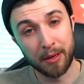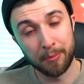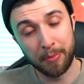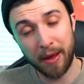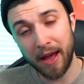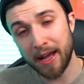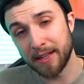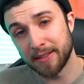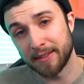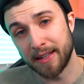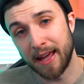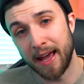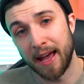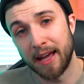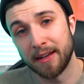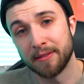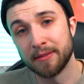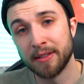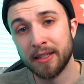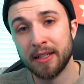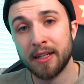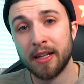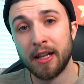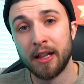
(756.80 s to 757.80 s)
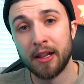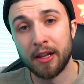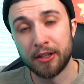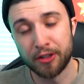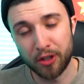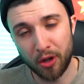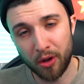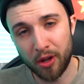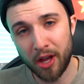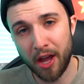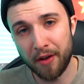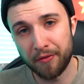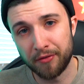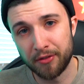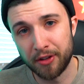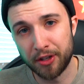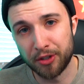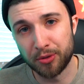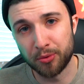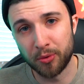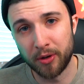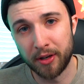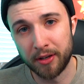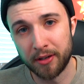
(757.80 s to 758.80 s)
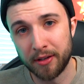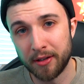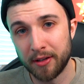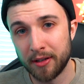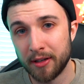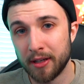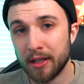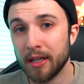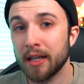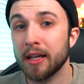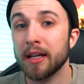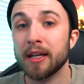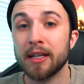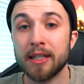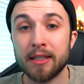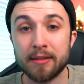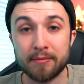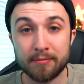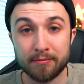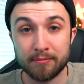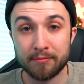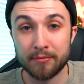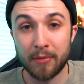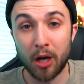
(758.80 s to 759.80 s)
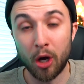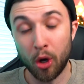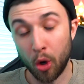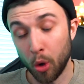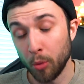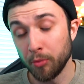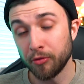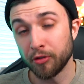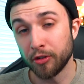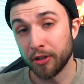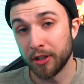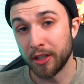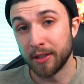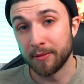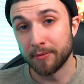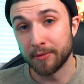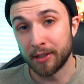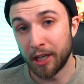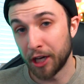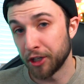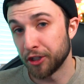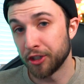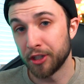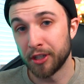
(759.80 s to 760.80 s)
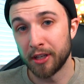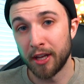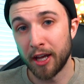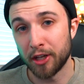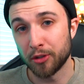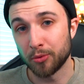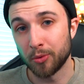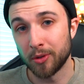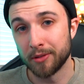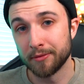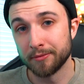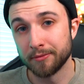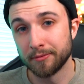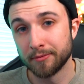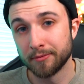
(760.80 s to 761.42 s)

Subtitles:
And past that, that's all I have for this one. I'll hopefully catch you in the next one.